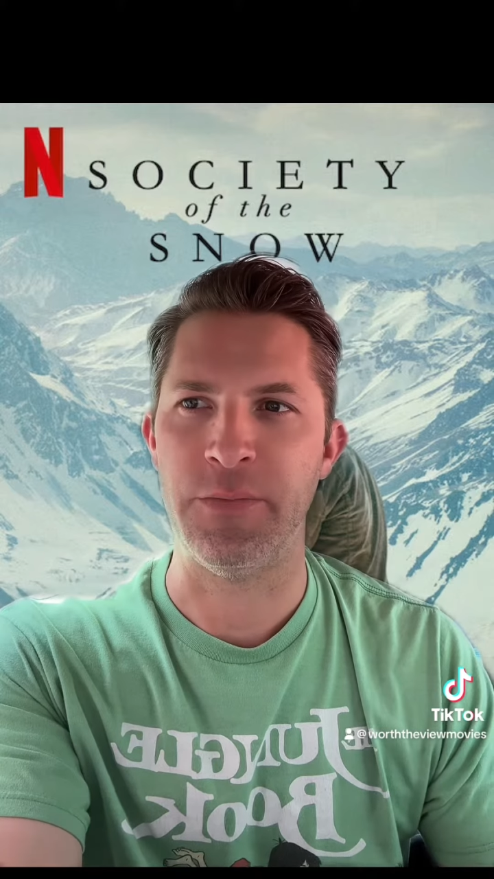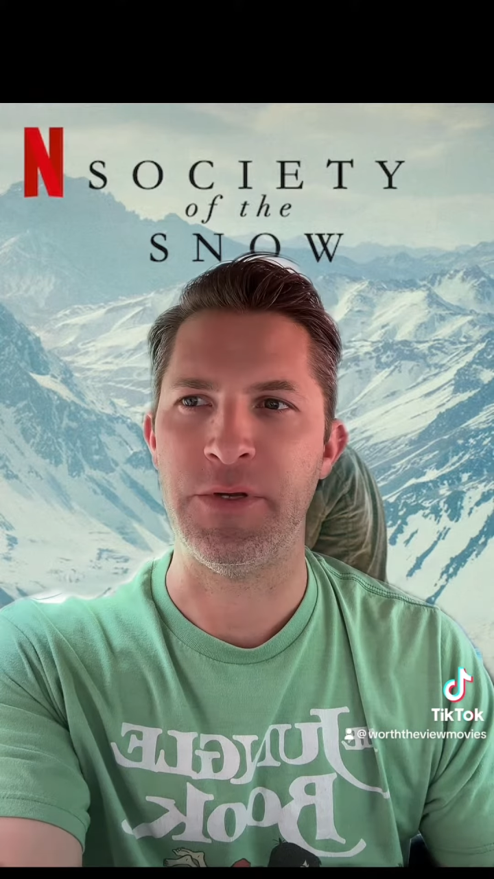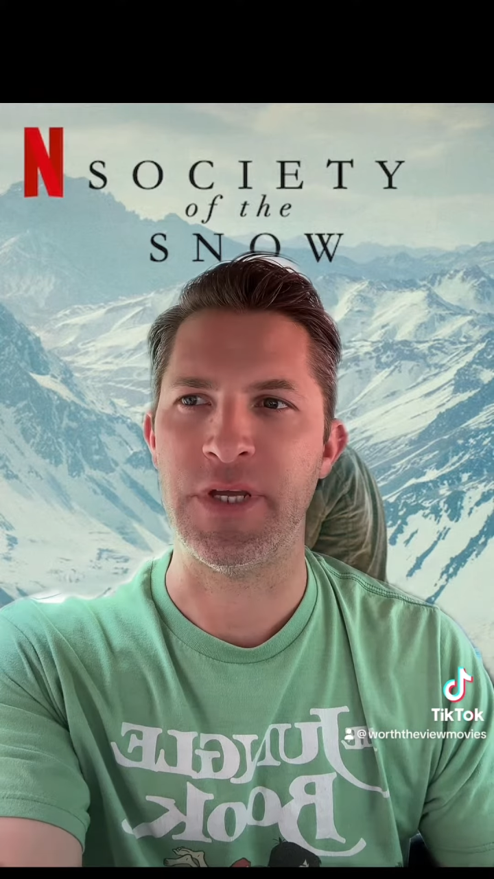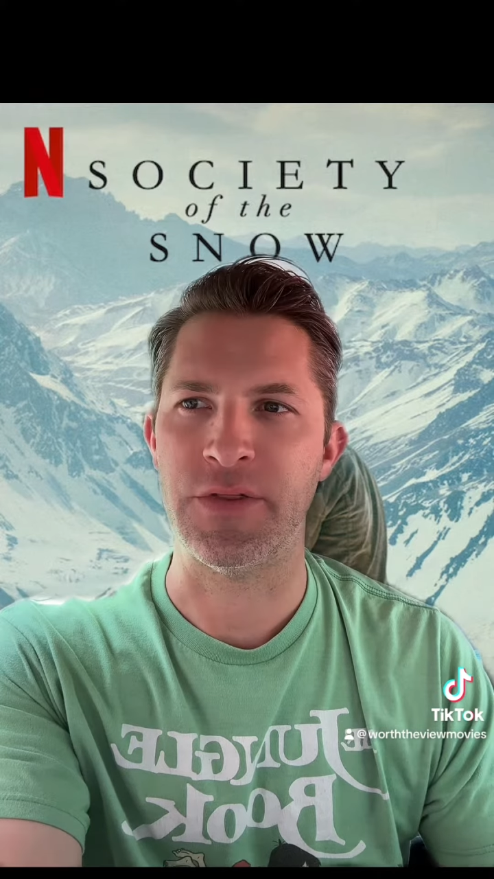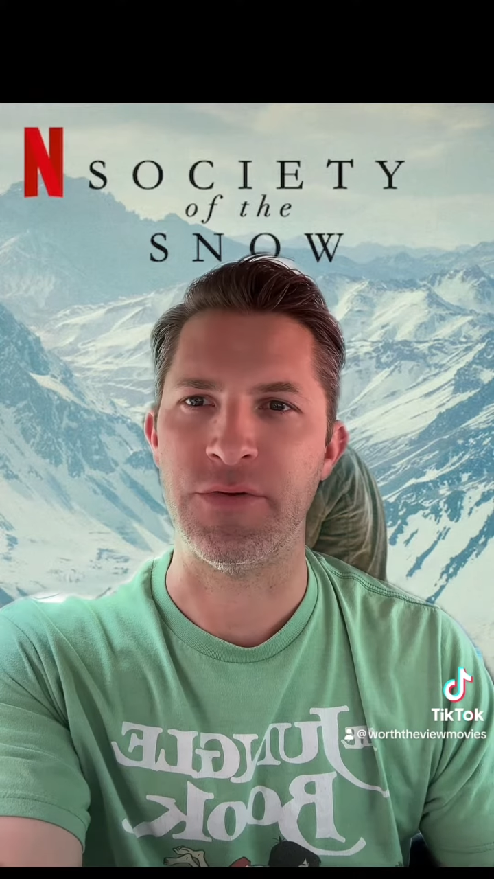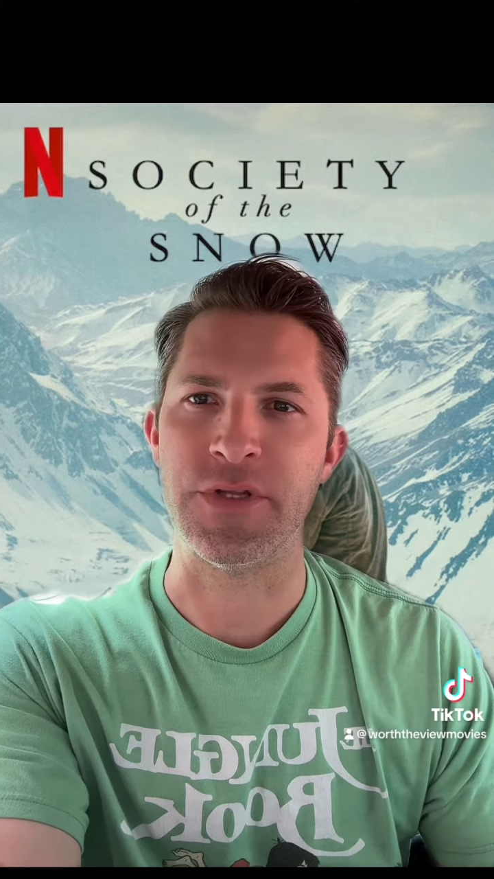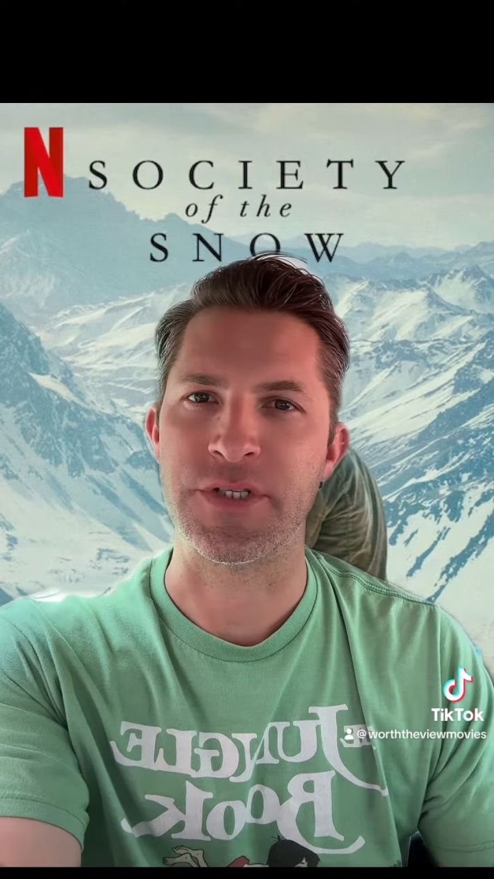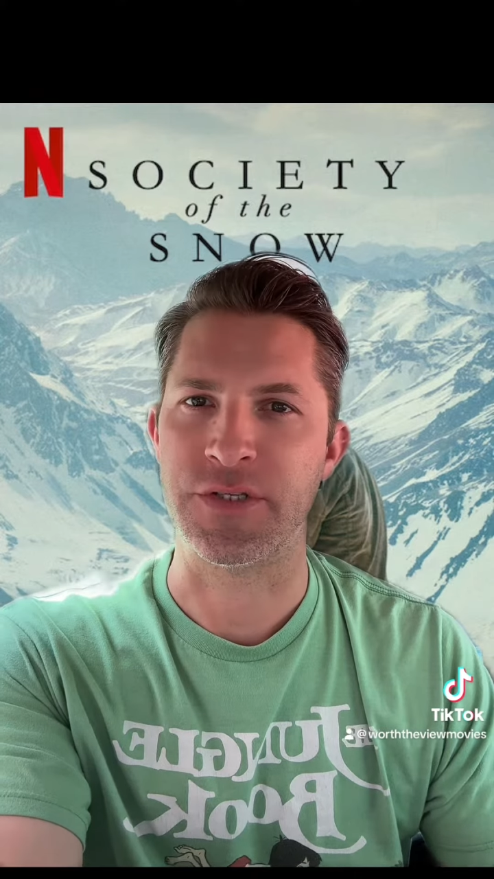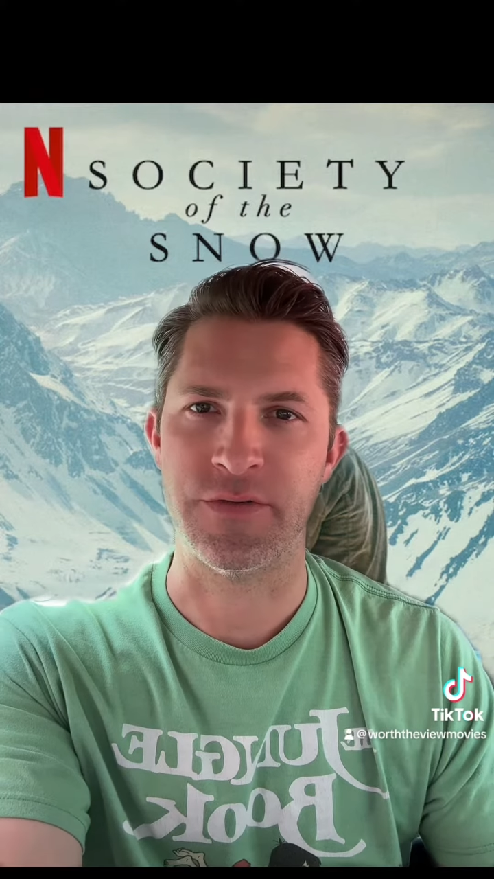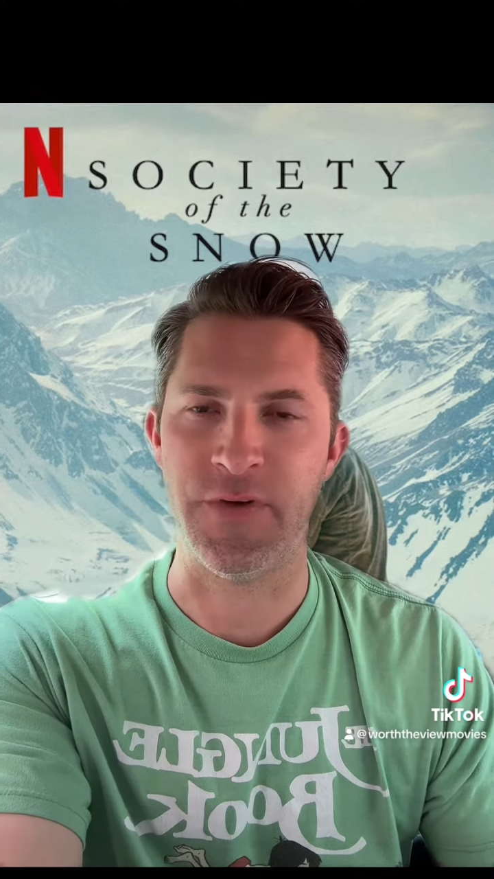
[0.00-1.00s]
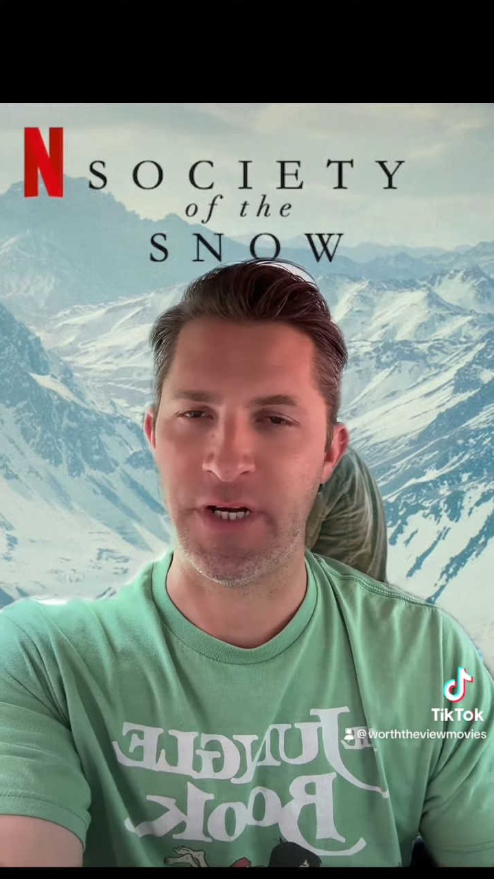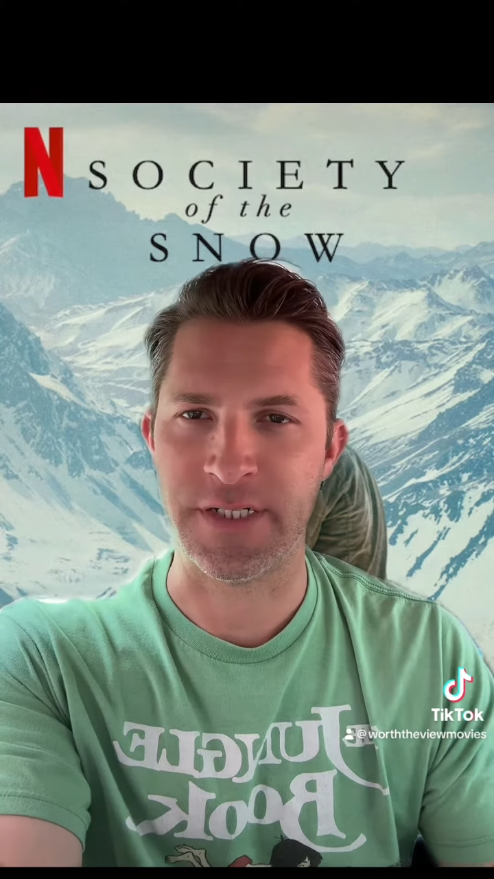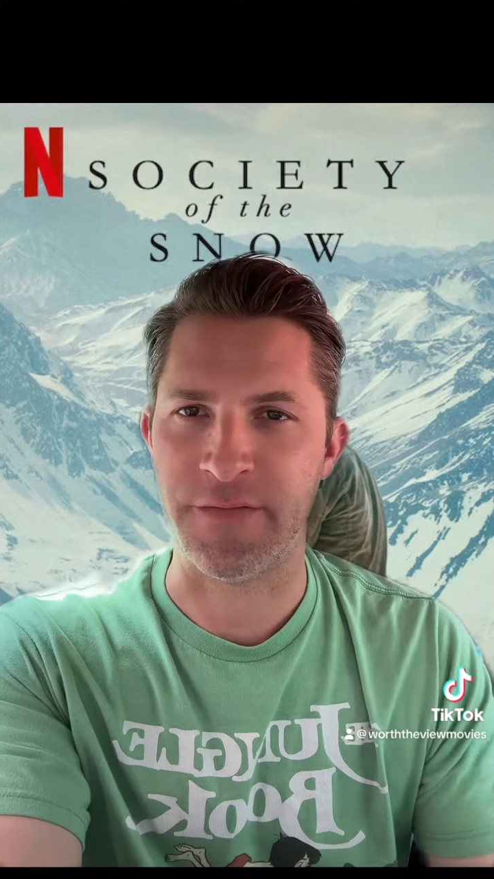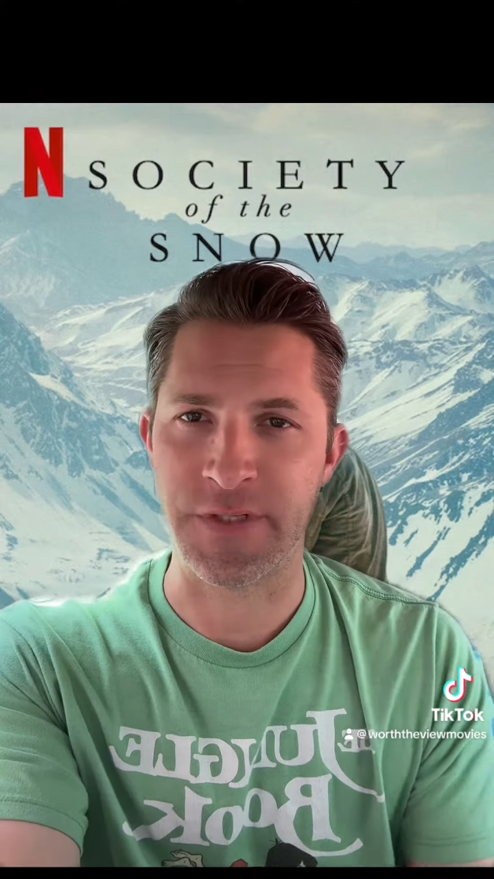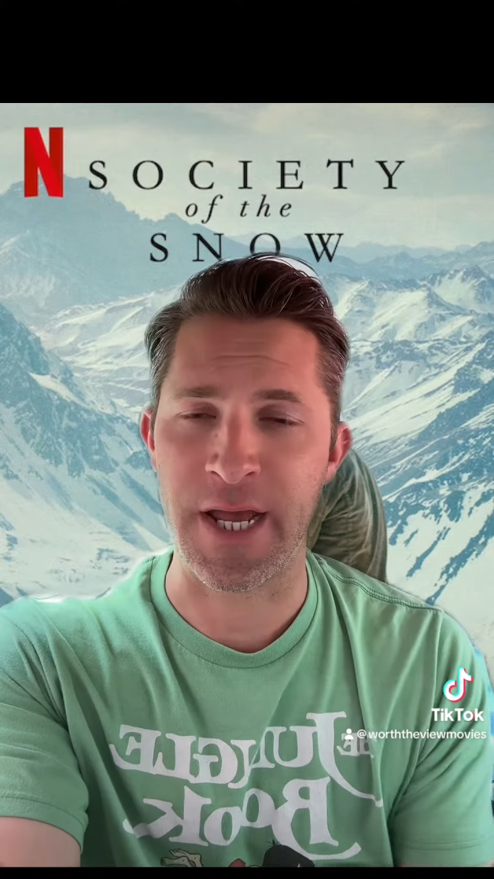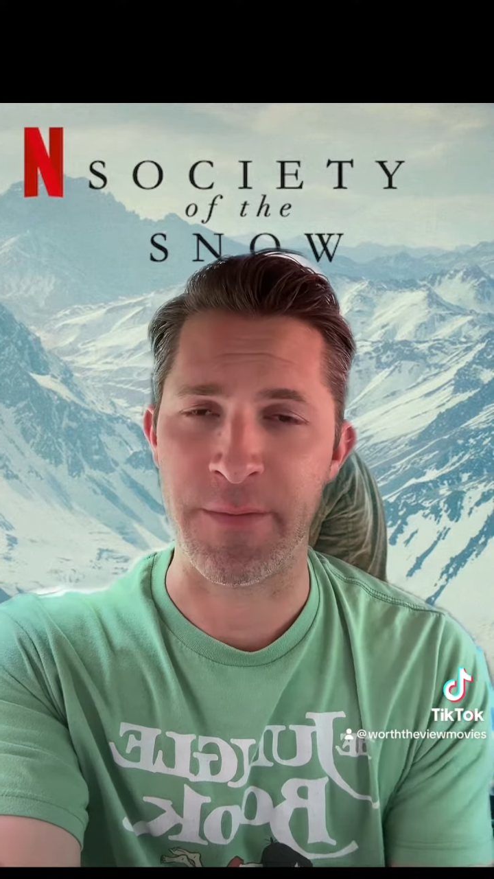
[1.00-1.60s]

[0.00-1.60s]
you get through this very tough time.